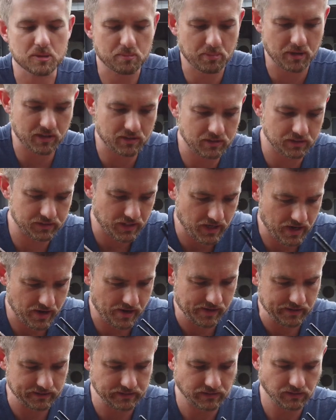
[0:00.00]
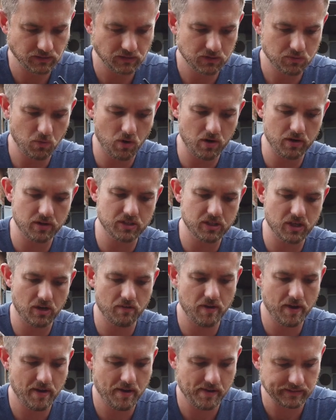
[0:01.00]
of this pickled water
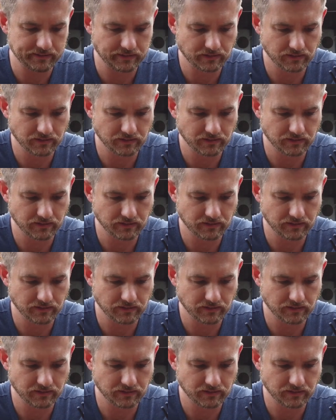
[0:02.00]
celery.